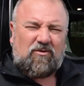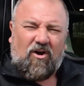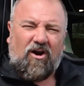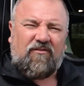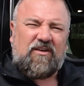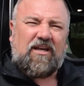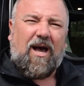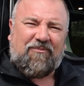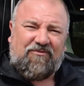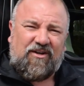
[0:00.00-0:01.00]
RV
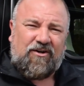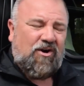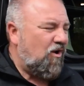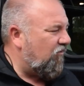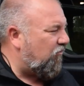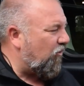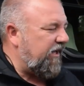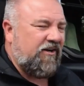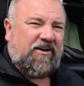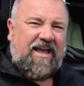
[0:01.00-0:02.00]
upfitter for
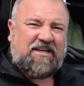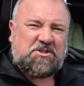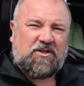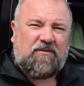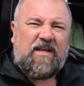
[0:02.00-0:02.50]
International.